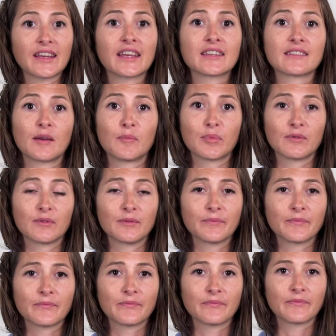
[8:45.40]
example,
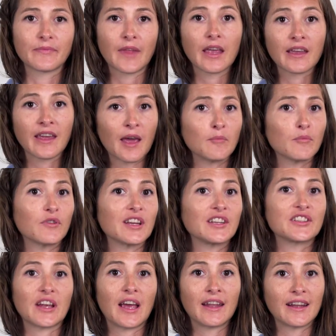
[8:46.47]

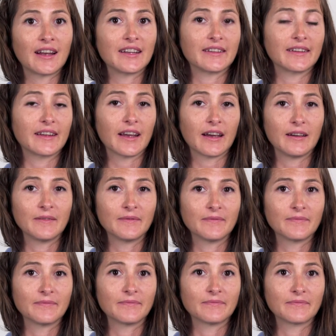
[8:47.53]
Cambridge Analytica,
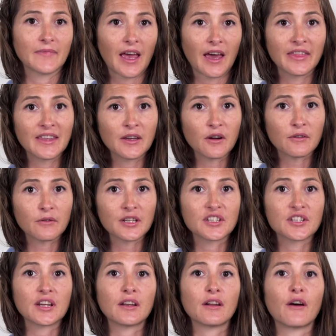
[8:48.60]
at the
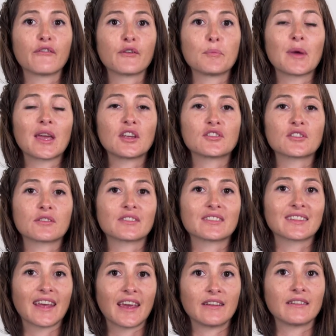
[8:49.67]
origin of a major
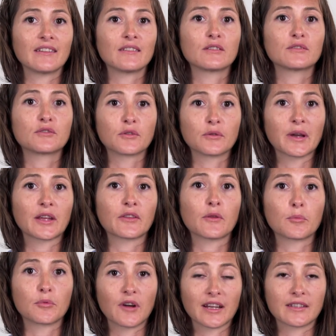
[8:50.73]
scandal during the
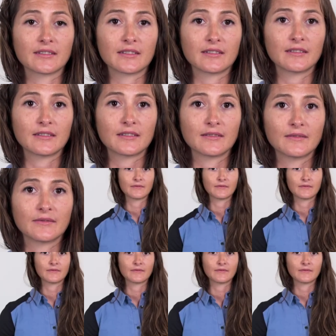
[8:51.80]
Brexit.